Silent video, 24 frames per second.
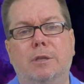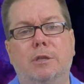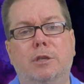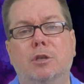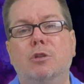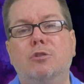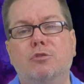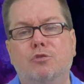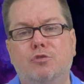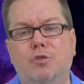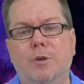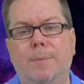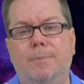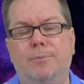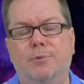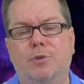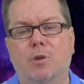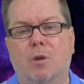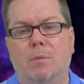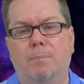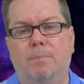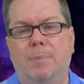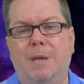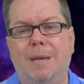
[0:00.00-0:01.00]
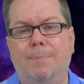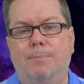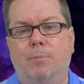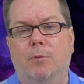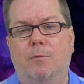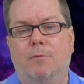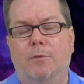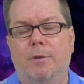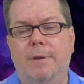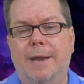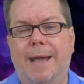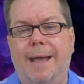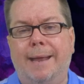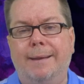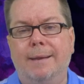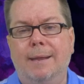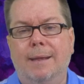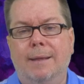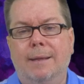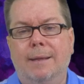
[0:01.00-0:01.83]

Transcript: guilt trips on people for not